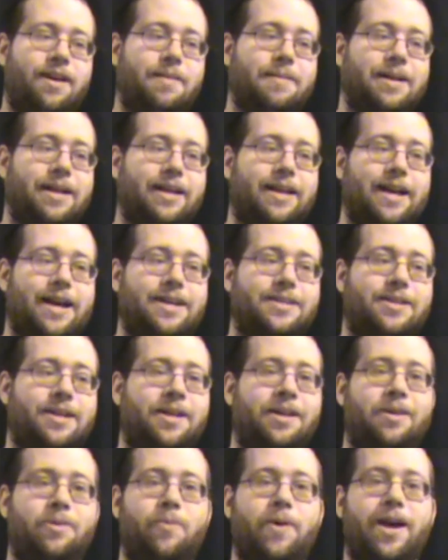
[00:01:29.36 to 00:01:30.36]
I mean, I guess
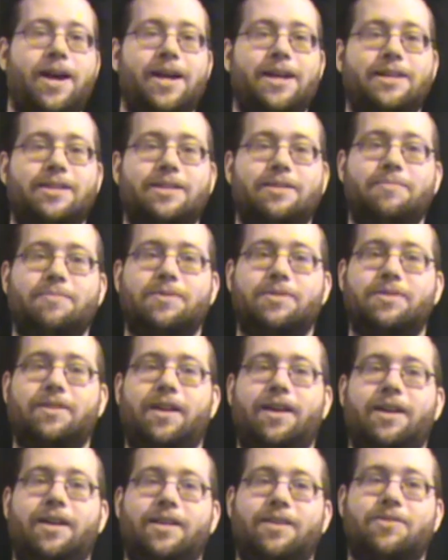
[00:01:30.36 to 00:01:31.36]
anyway seems
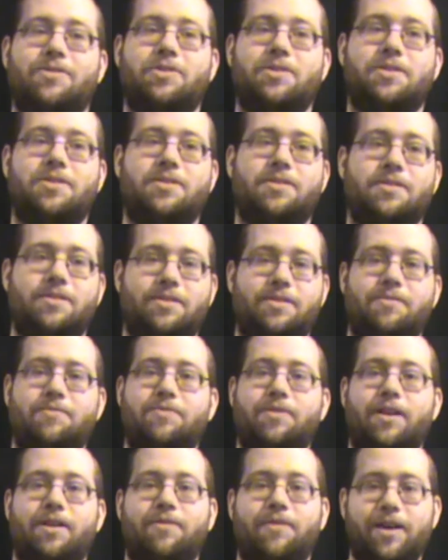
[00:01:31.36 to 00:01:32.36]
like there's just
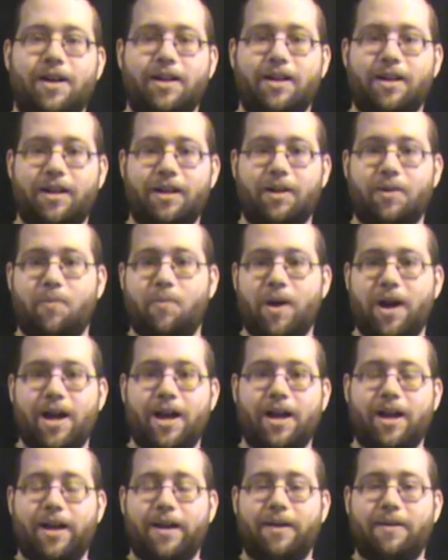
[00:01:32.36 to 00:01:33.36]
trying to find any
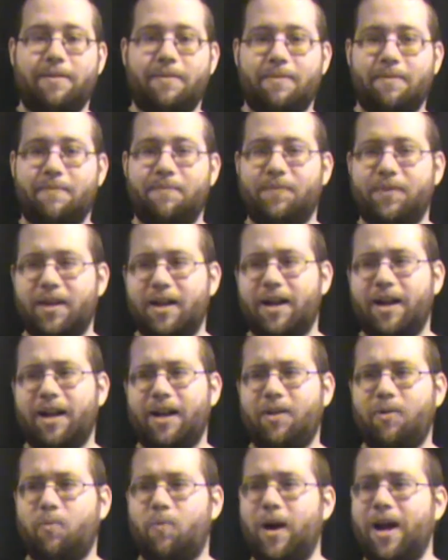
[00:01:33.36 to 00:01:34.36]
way, and then
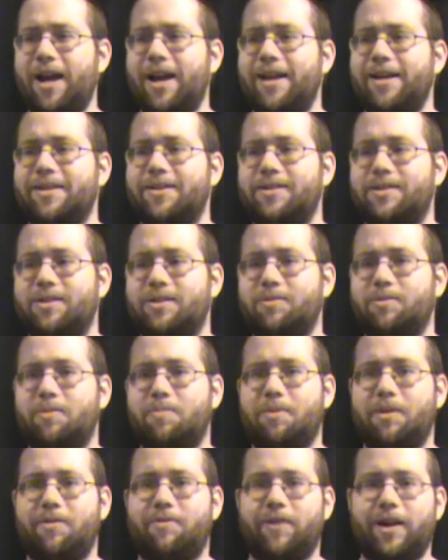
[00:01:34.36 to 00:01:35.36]
any ways
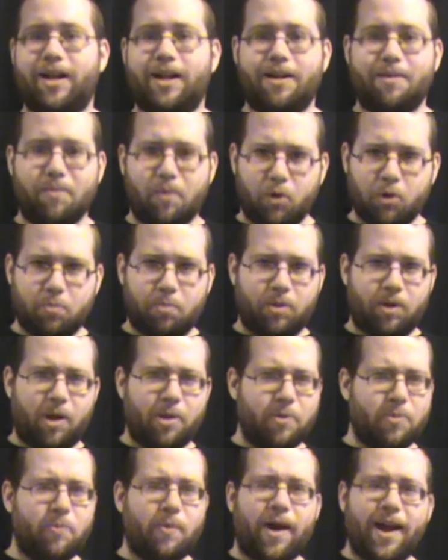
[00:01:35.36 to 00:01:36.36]
would be finding multiple
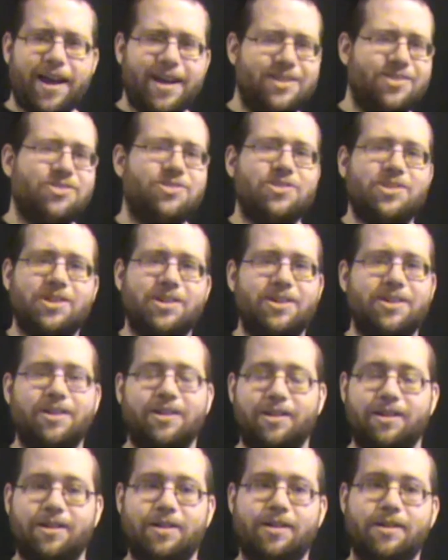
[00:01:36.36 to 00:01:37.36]
other ways.
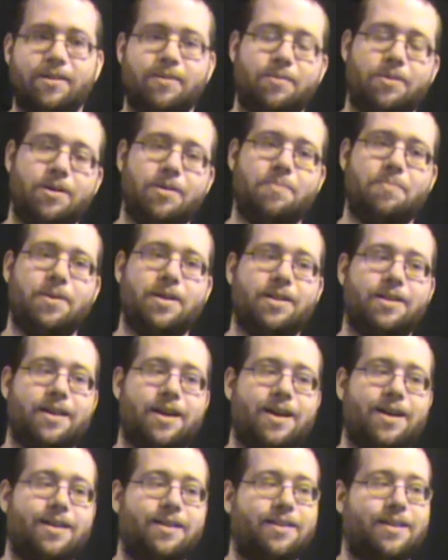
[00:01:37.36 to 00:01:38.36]
Would it be
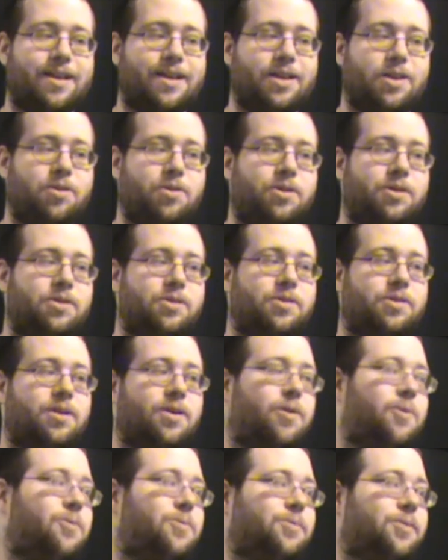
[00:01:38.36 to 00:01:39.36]
that you could
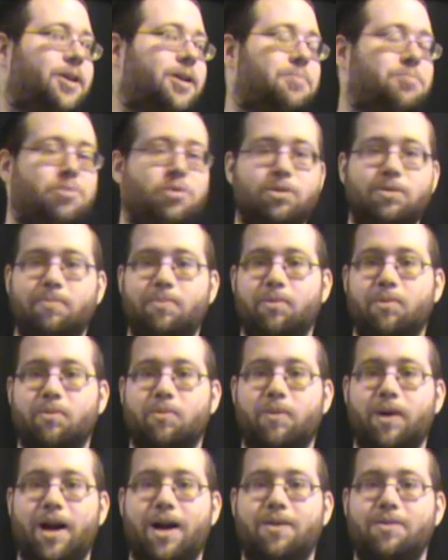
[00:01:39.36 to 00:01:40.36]
go like
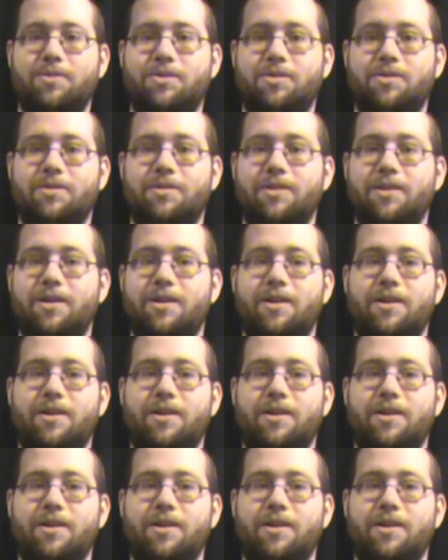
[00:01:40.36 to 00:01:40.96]
multiple routes,